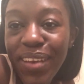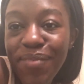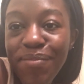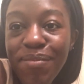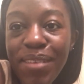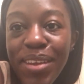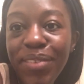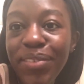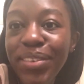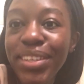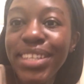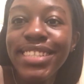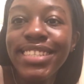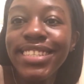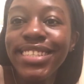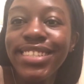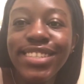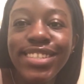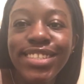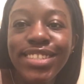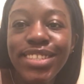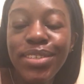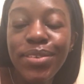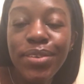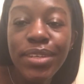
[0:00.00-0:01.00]
my
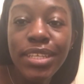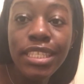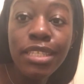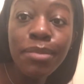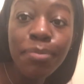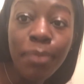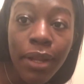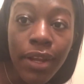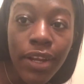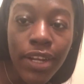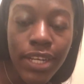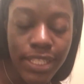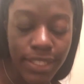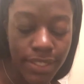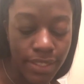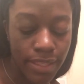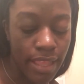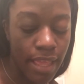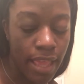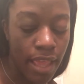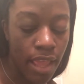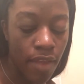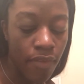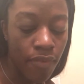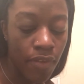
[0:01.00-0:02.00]
reason, just to experience
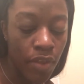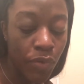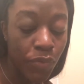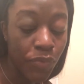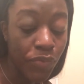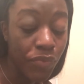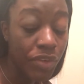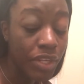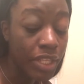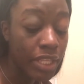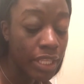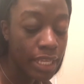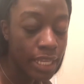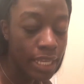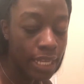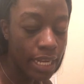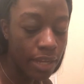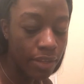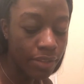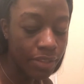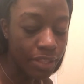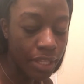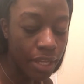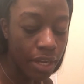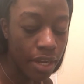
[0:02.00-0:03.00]
life and really get
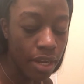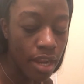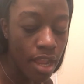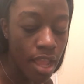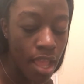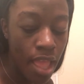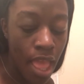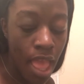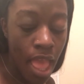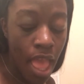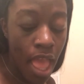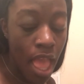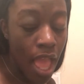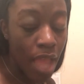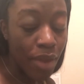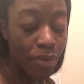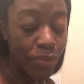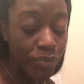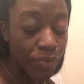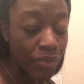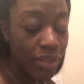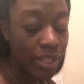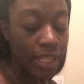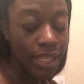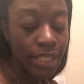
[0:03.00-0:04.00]
out there
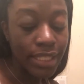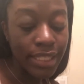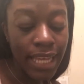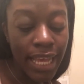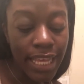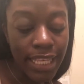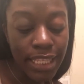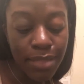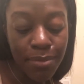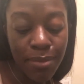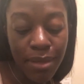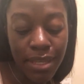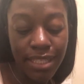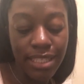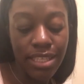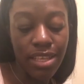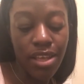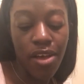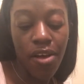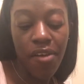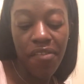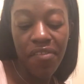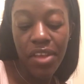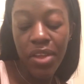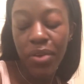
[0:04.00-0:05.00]
and really test
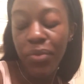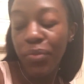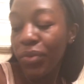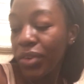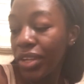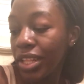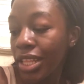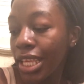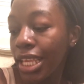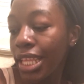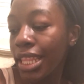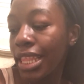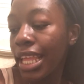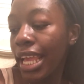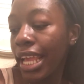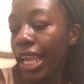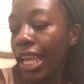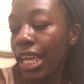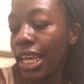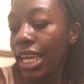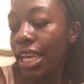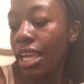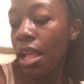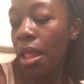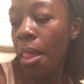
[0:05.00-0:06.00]
myself and really,
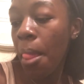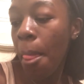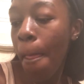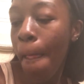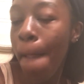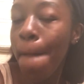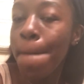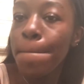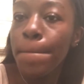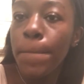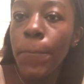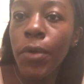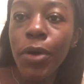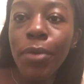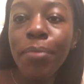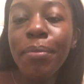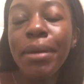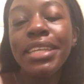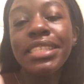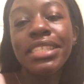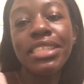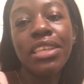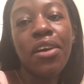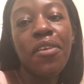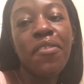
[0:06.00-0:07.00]
like, put
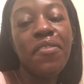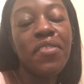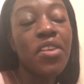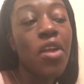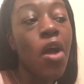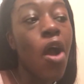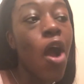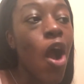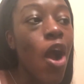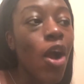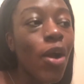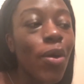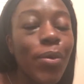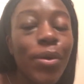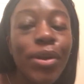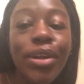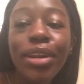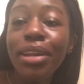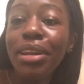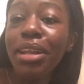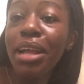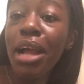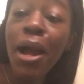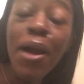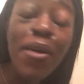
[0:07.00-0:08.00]
myself in
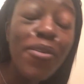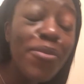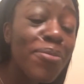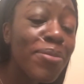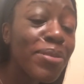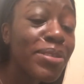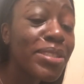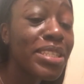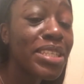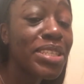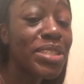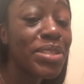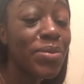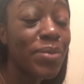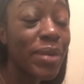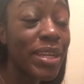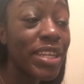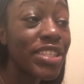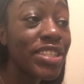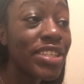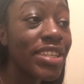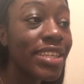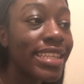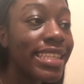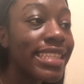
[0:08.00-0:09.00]
awkward, uncomfortable
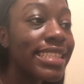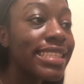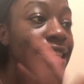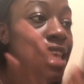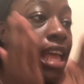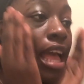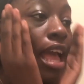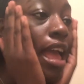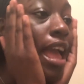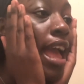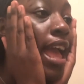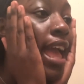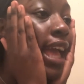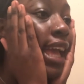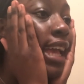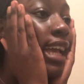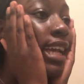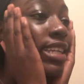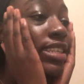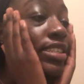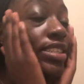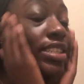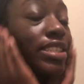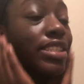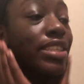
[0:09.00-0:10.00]
situations
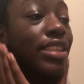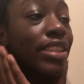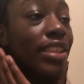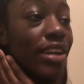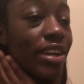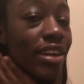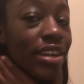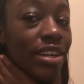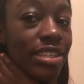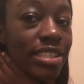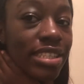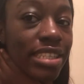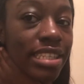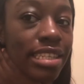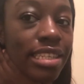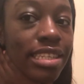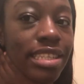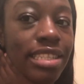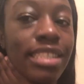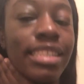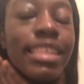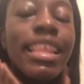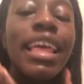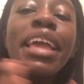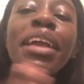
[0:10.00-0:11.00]
and just learn to
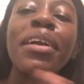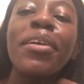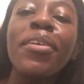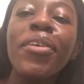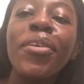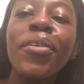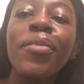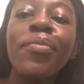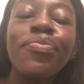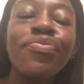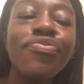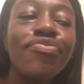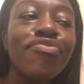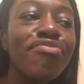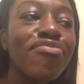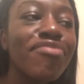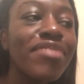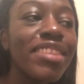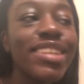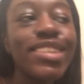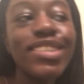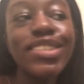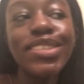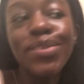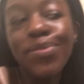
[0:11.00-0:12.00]
just, like,
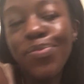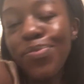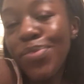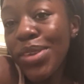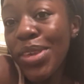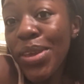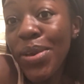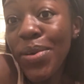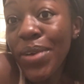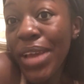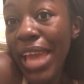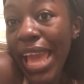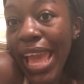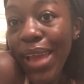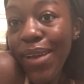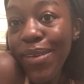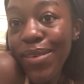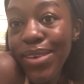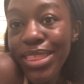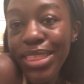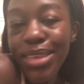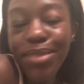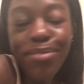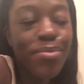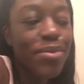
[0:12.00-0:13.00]
just be okay
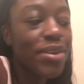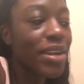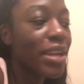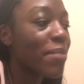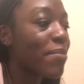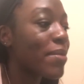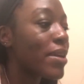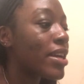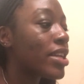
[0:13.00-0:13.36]
with it, pretty